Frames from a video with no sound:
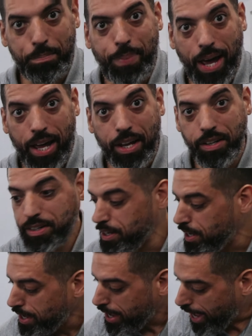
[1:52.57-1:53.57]
bend
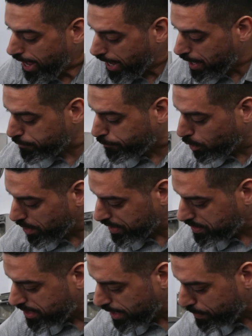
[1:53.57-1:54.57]
and for the
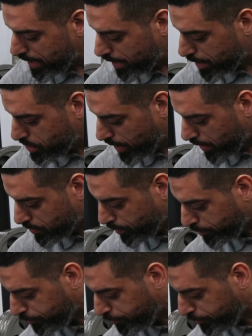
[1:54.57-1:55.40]
tibia to transfer